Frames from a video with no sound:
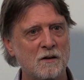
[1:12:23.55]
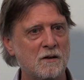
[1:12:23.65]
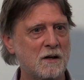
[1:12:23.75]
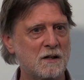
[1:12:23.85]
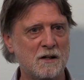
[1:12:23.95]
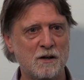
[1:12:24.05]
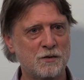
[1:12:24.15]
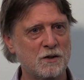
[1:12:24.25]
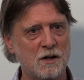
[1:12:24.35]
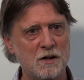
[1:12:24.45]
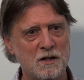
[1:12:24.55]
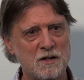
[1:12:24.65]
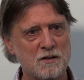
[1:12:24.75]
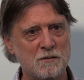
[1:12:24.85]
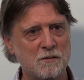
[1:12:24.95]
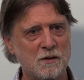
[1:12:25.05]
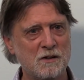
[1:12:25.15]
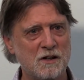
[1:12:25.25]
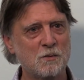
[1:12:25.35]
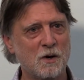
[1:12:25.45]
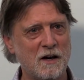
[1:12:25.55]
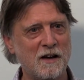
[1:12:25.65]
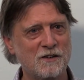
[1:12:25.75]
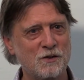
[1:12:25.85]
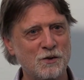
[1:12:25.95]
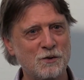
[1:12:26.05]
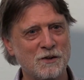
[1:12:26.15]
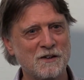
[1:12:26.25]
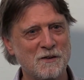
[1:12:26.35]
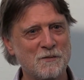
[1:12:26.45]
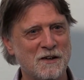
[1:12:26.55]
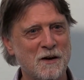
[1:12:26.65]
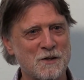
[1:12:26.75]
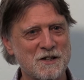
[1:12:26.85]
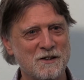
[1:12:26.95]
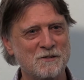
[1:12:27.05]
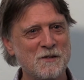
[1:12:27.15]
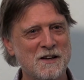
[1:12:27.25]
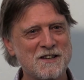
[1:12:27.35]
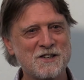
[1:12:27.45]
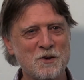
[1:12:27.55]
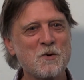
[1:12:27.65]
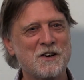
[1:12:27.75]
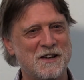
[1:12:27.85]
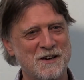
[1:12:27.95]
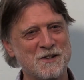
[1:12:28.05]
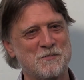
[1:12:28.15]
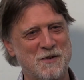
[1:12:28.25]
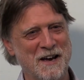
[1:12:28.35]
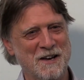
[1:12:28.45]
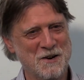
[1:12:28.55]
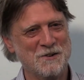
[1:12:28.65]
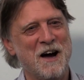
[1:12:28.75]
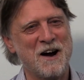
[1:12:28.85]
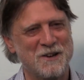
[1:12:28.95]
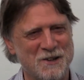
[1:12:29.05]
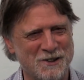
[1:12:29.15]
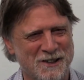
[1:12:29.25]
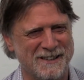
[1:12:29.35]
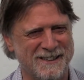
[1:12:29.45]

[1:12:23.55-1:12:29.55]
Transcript: And I did that for 10 years and did what I had to do. And I mean, I'm still working at the piano now.